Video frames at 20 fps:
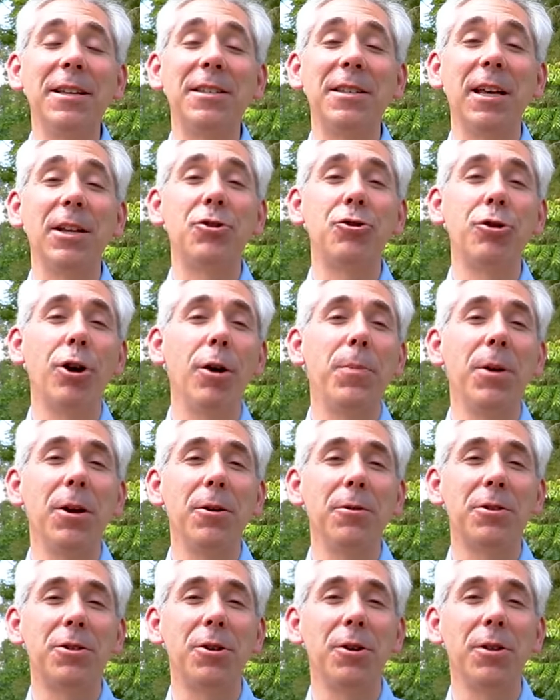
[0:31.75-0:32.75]
is a
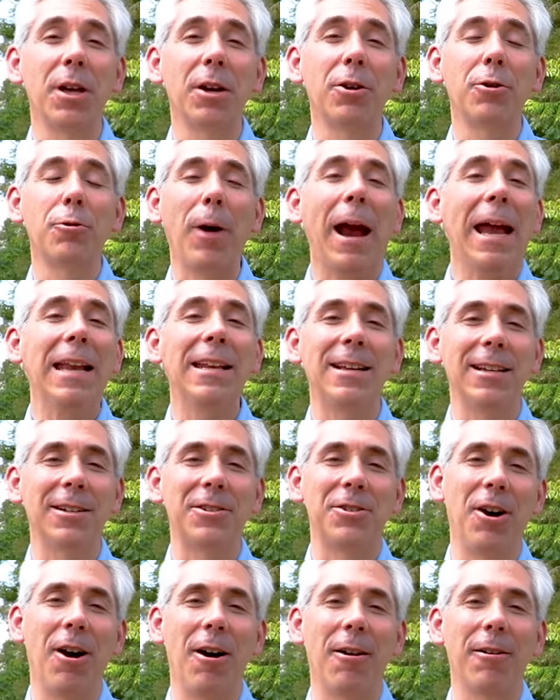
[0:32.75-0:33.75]
tribute to the great
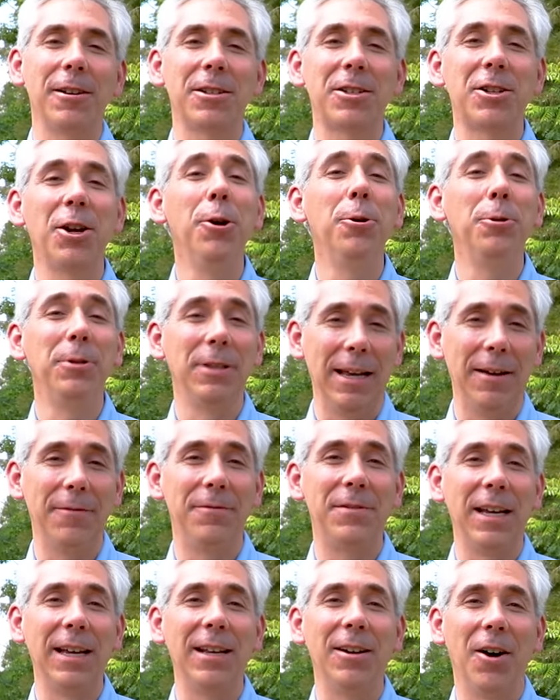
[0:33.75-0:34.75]
guitarist who
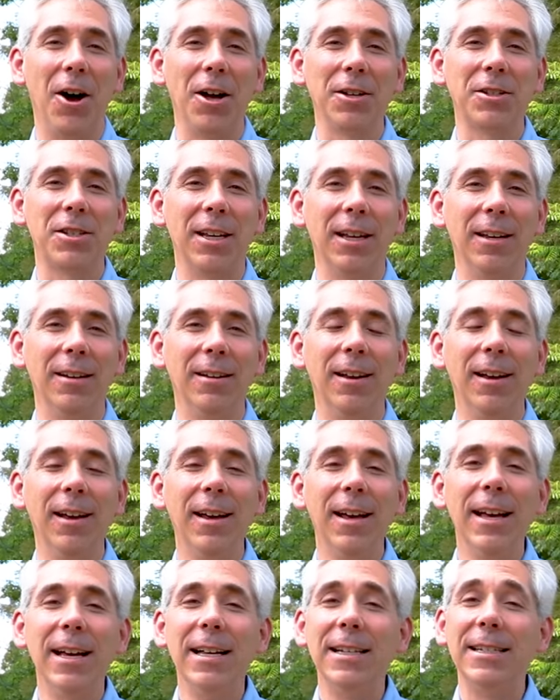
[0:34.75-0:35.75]
lived in Austin.
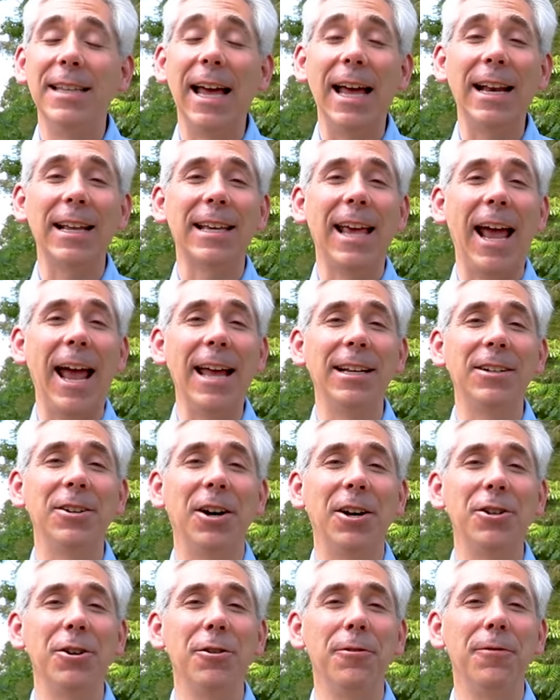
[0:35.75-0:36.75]
Dedicated
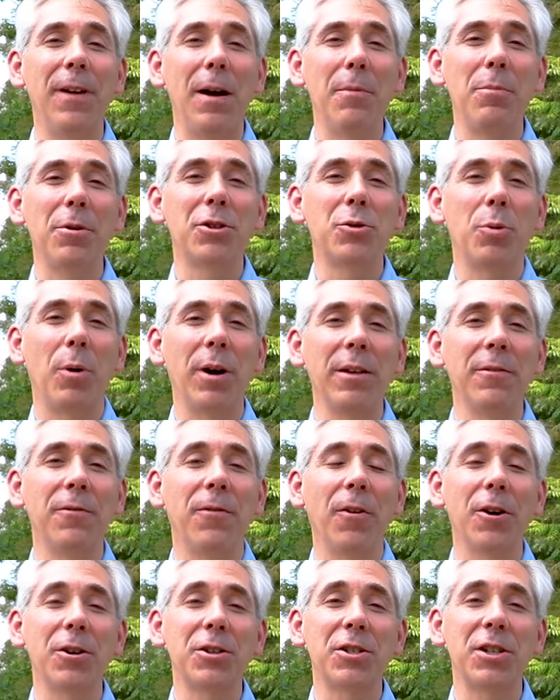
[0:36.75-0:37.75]
on November 21,
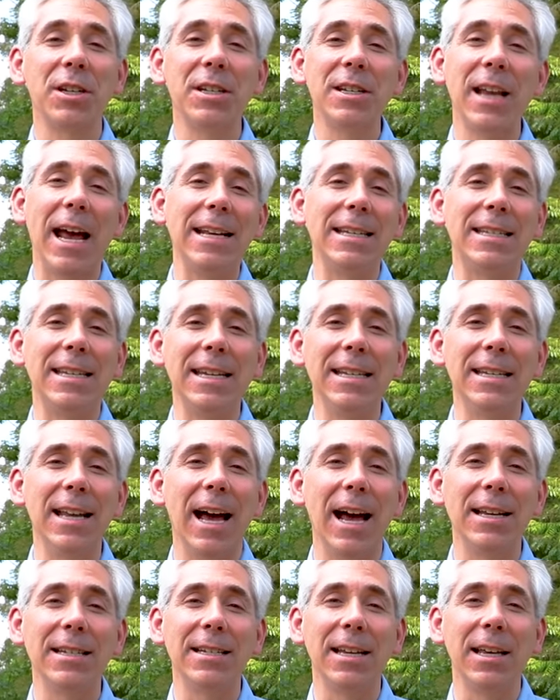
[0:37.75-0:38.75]

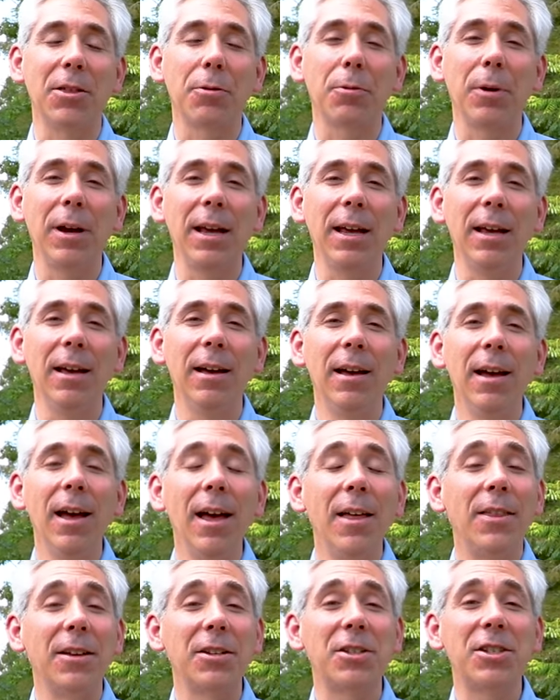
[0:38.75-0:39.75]
1993,
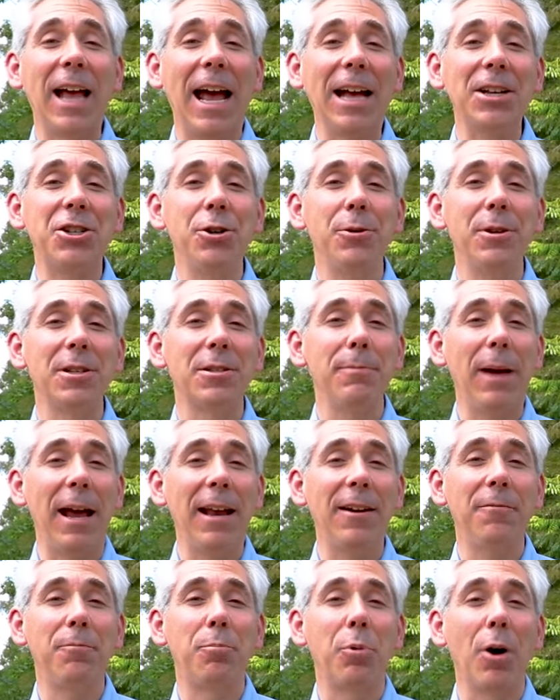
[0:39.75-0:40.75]
the statue is
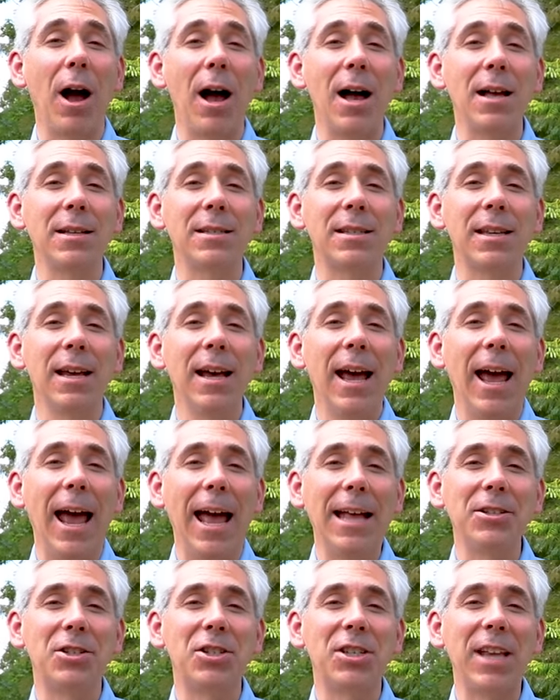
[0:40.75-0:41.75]
made of bronze
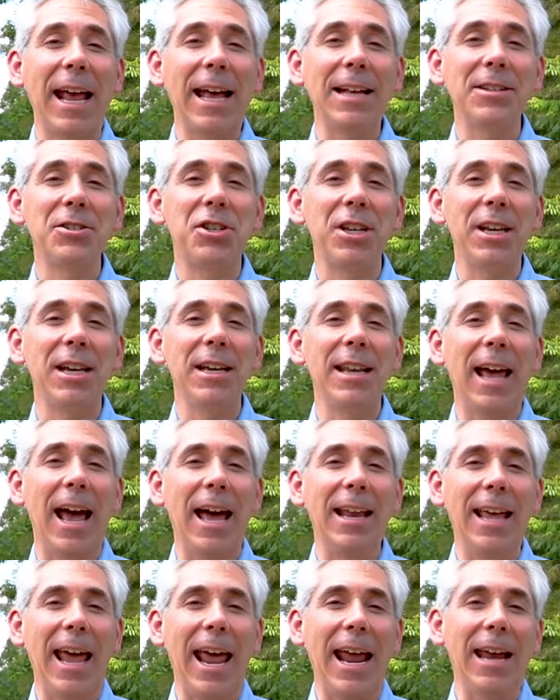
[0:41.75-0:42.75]
and stands in
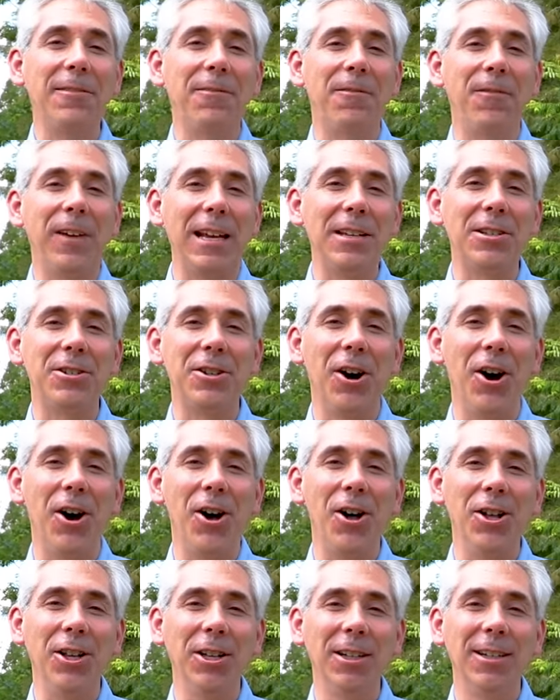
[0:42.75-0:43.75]
at 8 feet
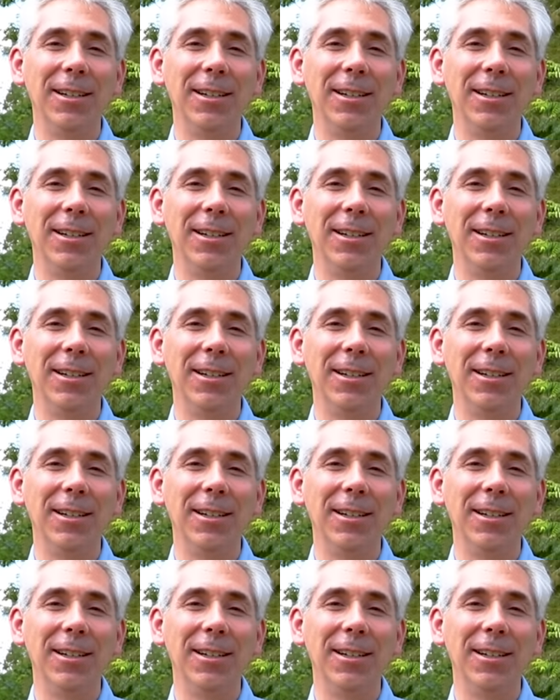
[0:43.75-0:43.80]
tall.